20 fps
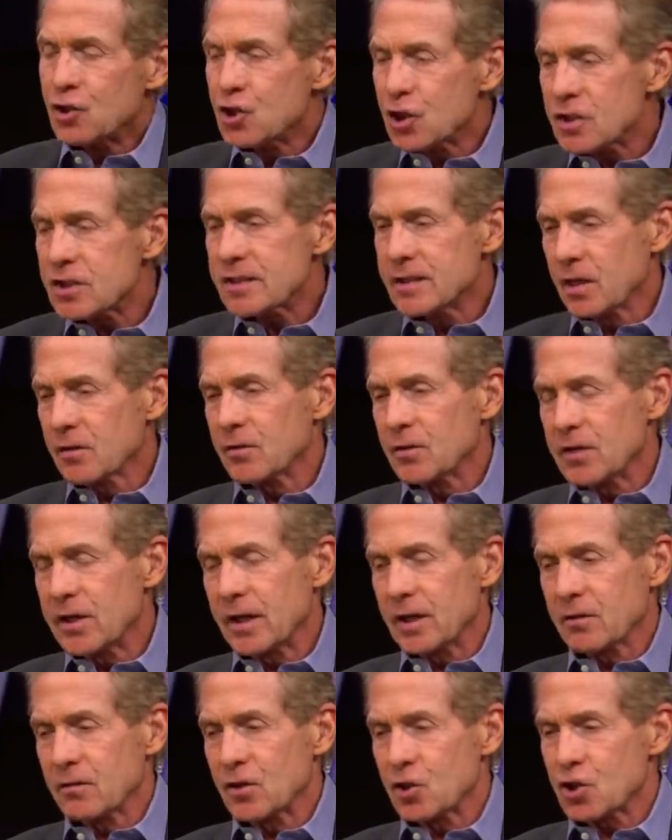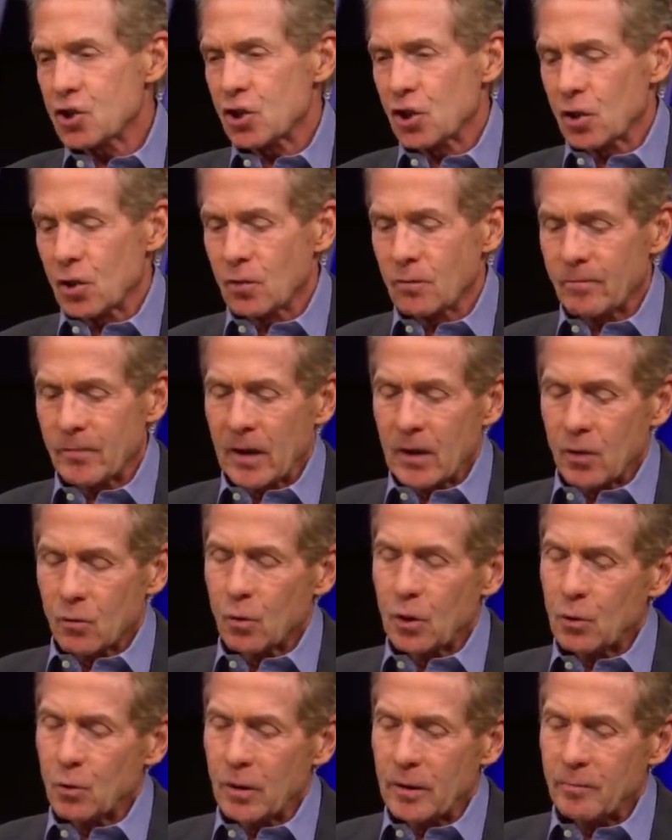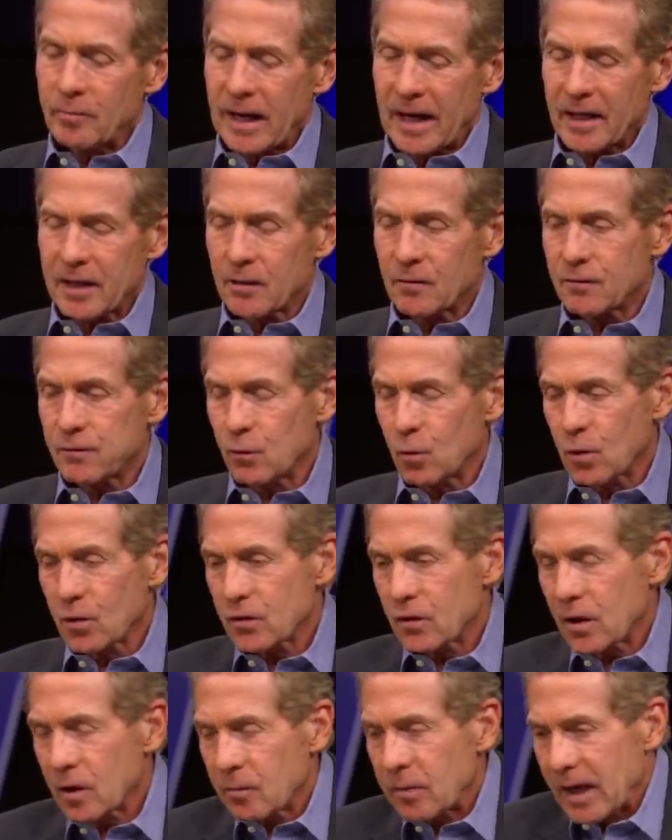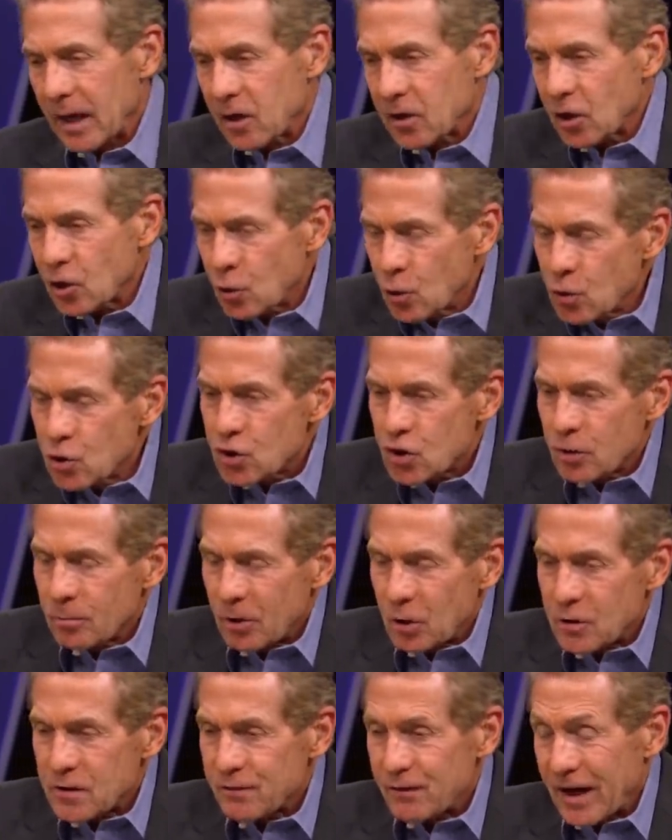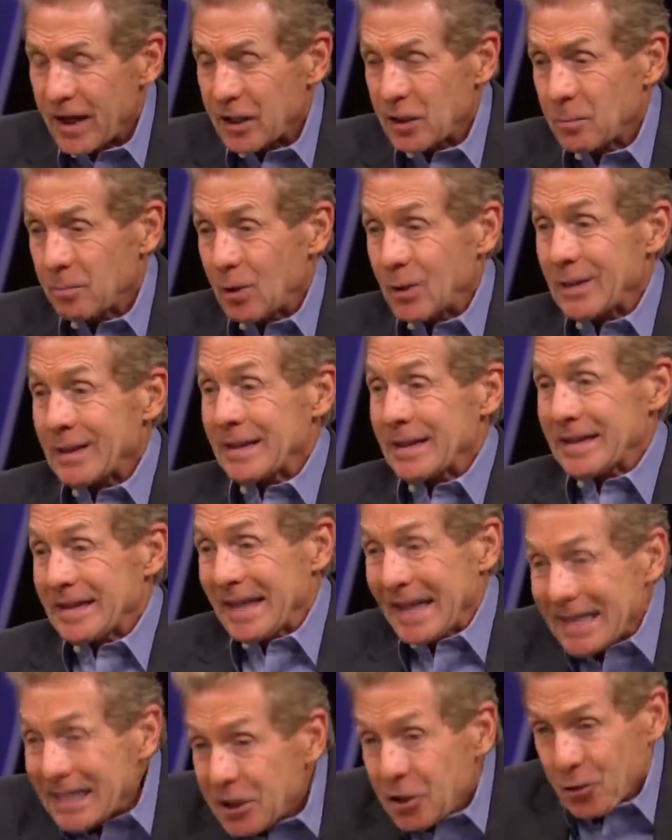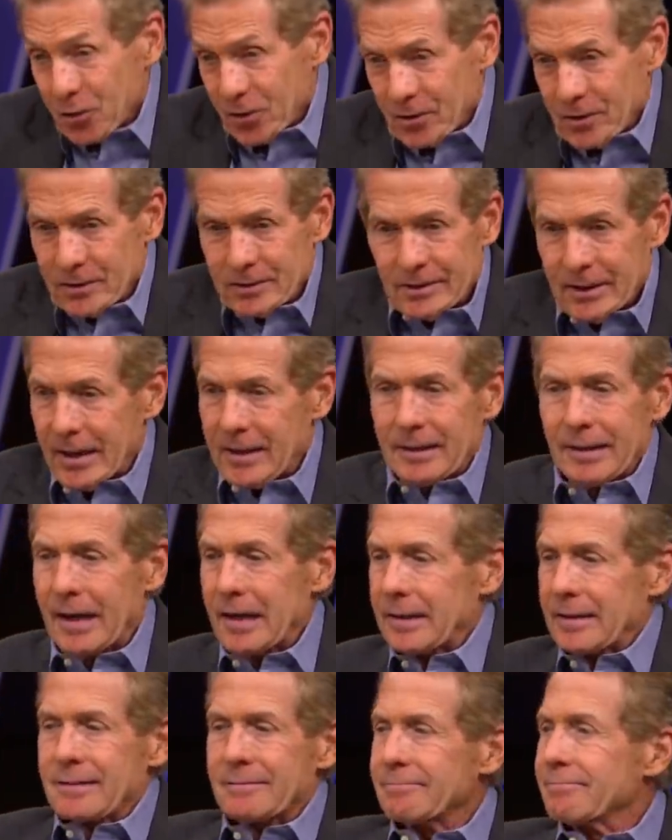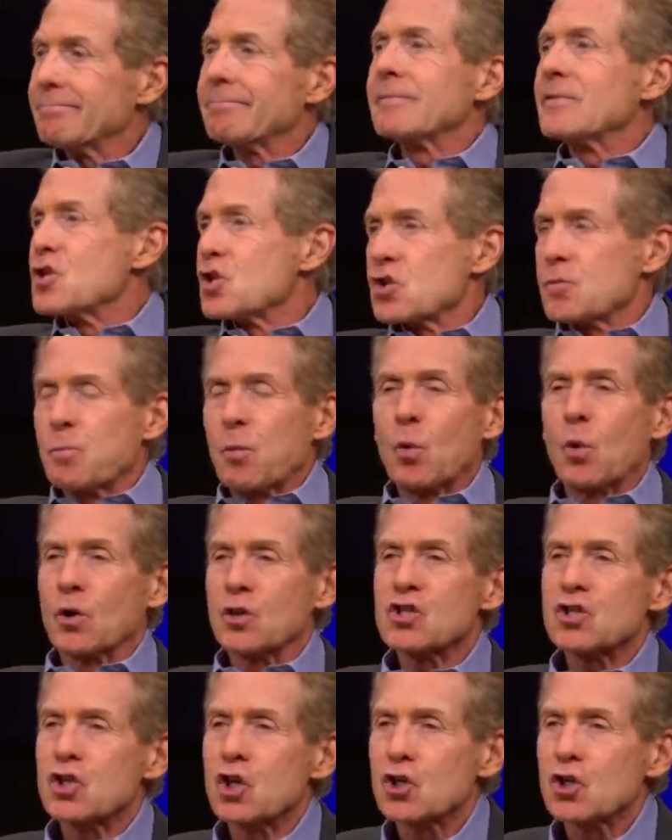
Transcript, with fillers: Just the other day on the show, we went back and forth about who's the most valuable Laker, not sports.